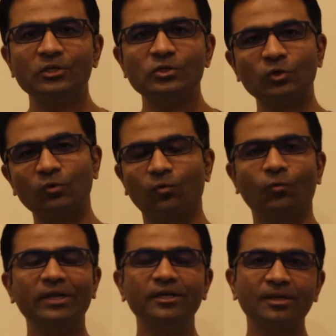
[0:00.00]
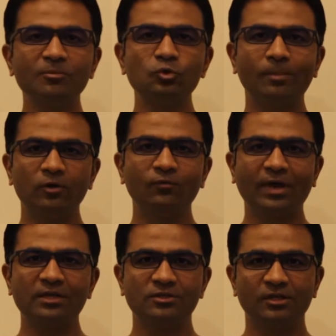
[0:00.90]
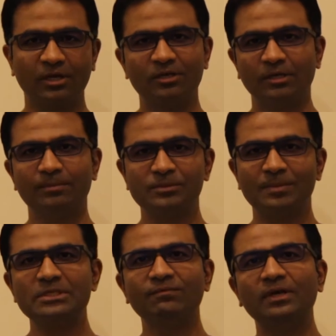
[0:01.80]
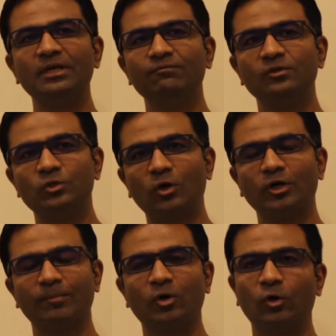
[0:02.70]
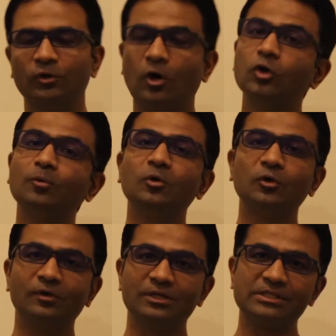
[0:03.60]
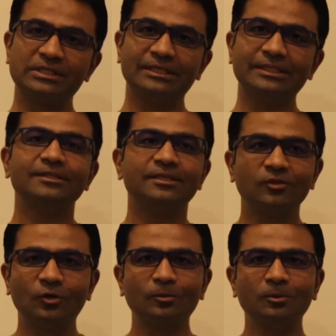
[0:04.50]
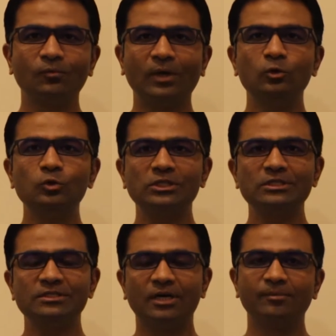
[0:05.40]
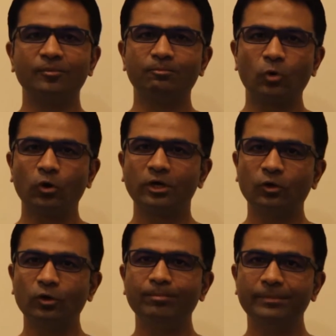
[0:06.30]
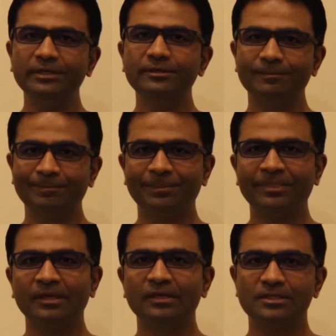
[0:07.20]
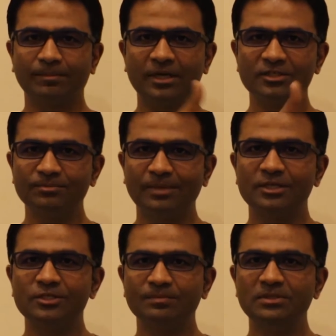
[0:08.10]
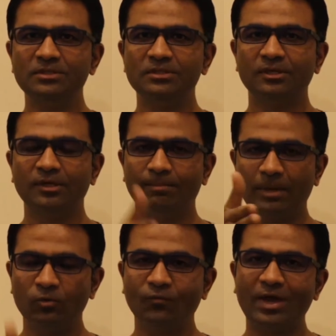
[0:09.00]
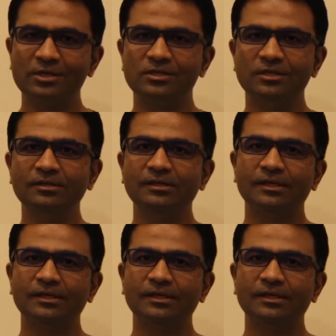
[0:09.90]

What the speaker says: So when it comes to manufacturing, and specifically if you talk about automotive industry, then there is automotive value chain starting from product development, supply chain management, manufacturing,